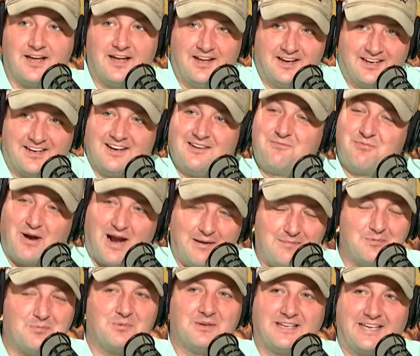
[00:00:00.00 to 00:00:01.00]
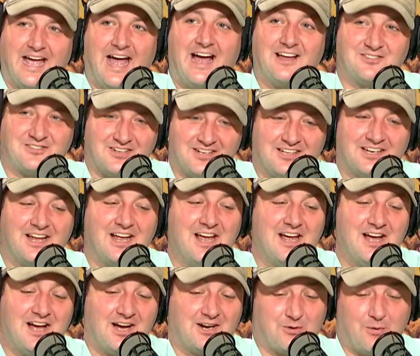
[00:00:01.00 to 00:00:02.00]
going to probably cash in
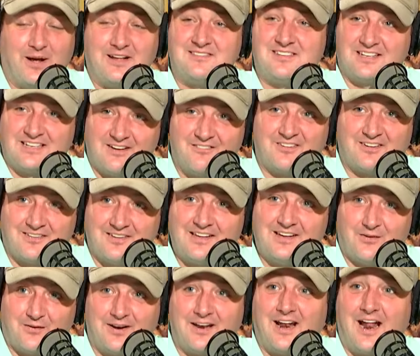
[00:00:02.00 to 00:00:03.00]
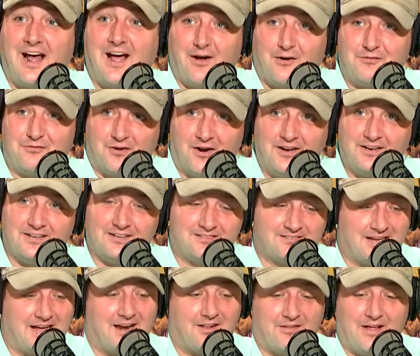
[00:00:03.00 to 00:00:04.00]
uh, quite significantly on an NIL front, and
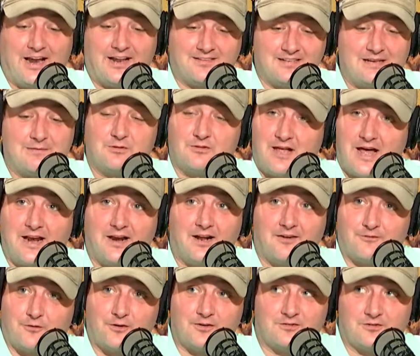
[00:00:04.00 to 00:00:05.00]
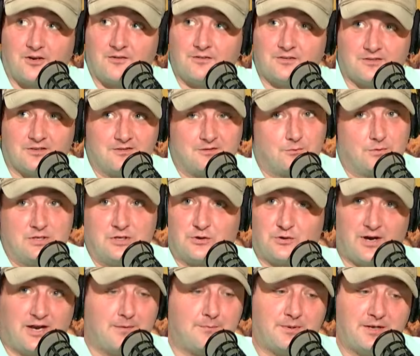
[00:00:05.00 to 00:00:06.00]
he's got a lot of teams lining up for his services. And when you
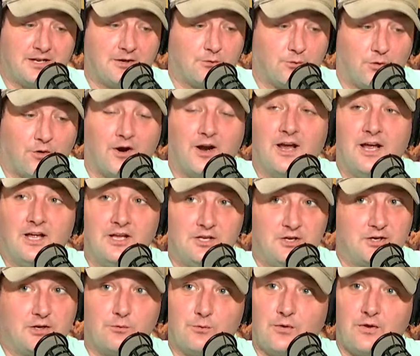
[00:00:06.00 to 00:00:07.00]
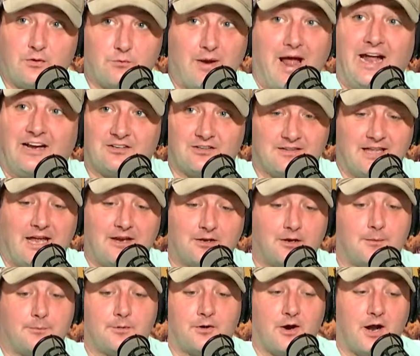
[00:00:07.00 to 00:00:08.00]
create a bidding war, you can really ratchet that
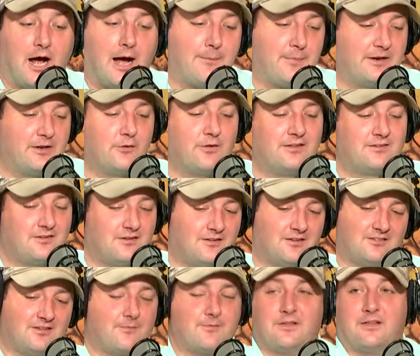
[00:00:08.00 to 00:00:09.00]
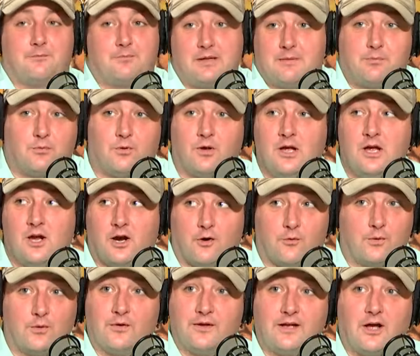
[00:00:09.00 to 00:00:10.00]
number up. I know that's a, something that people
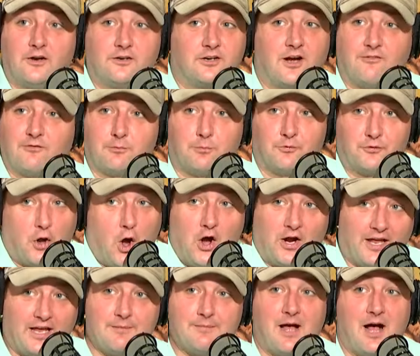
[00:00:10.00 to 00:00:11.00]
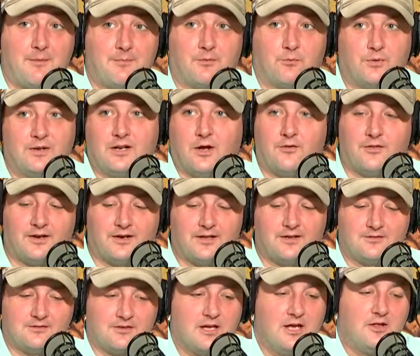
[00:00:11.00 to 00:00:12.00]
are really uncomfortable talking about, but we know that it
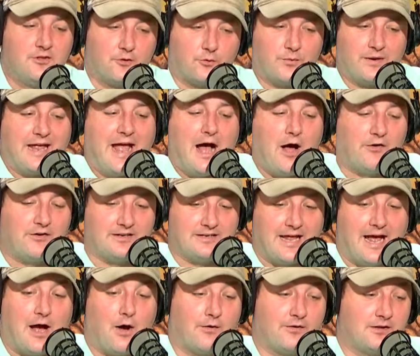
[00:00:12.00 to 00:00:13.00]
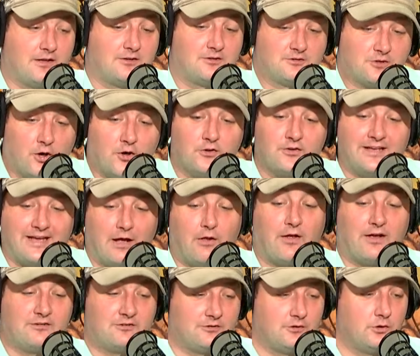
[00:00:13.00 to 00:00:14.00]
is the reality now. And, and certainly
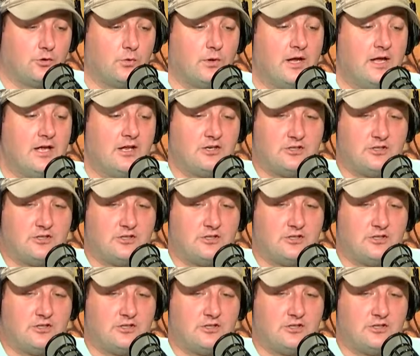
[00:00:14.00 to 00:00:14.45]
LSU